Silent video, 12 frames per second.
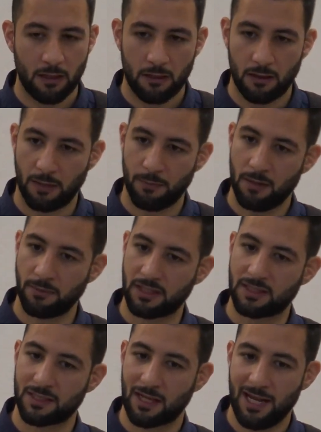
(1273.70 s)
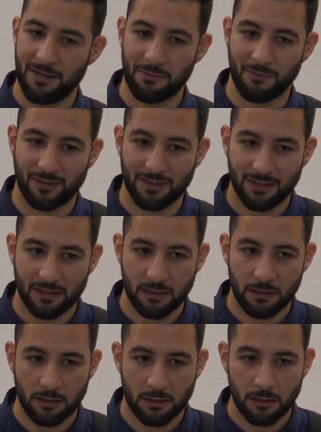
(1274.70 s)
The Imam exclaimed,
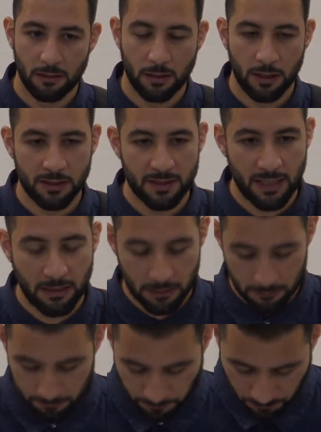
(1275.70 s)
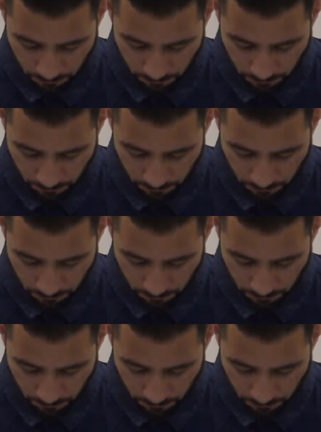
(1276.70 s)
he said,